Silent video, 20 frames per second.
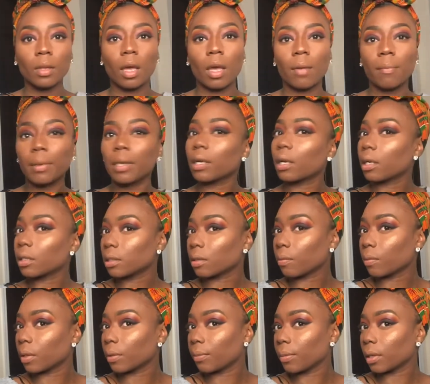And because I
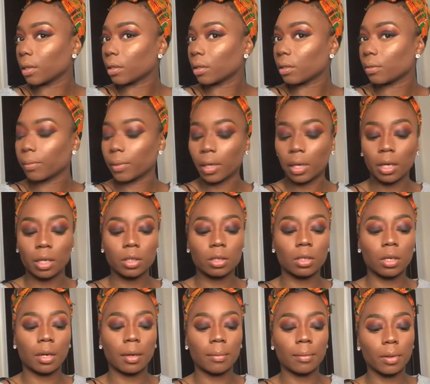want to be a little bit
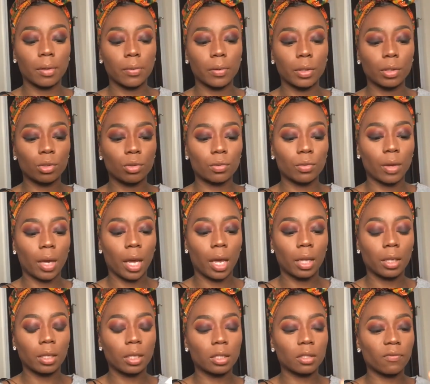extra, I'm going to
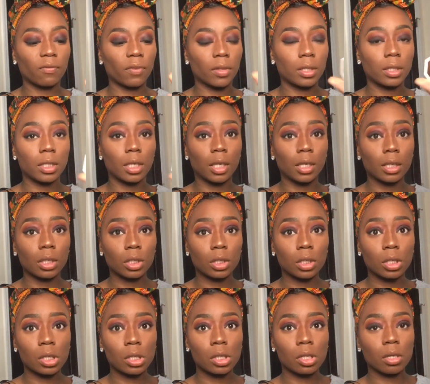add this Fenty
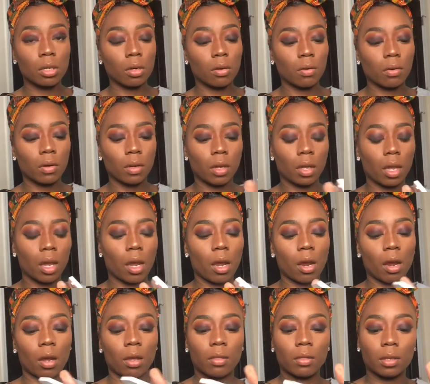on
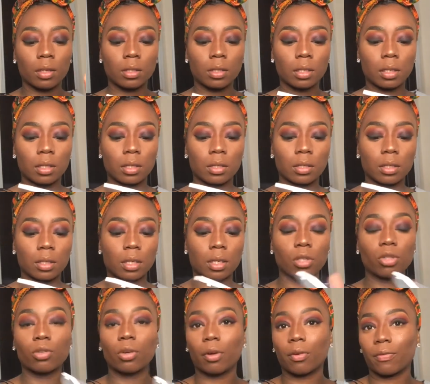there. This is the
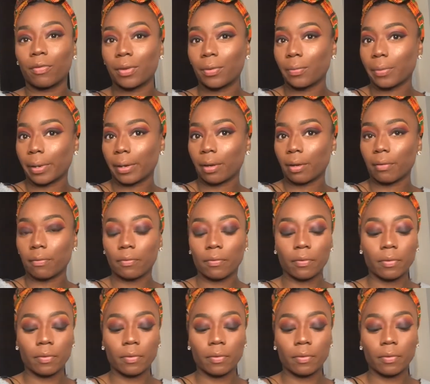Trophy Wife.